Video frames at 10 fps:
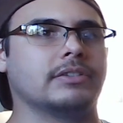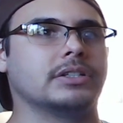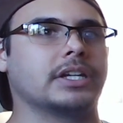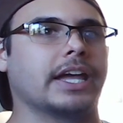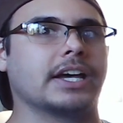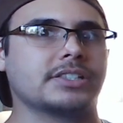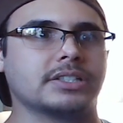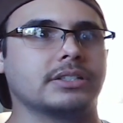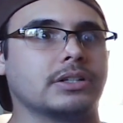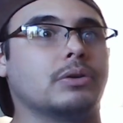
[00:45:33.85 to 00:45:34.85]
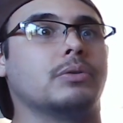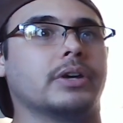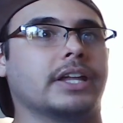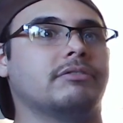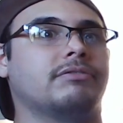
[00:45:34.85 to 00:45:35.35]
the gas go
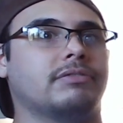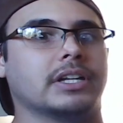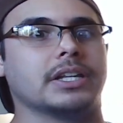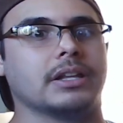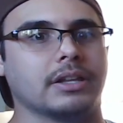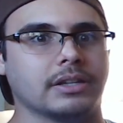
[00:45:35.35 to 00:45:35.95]
and flood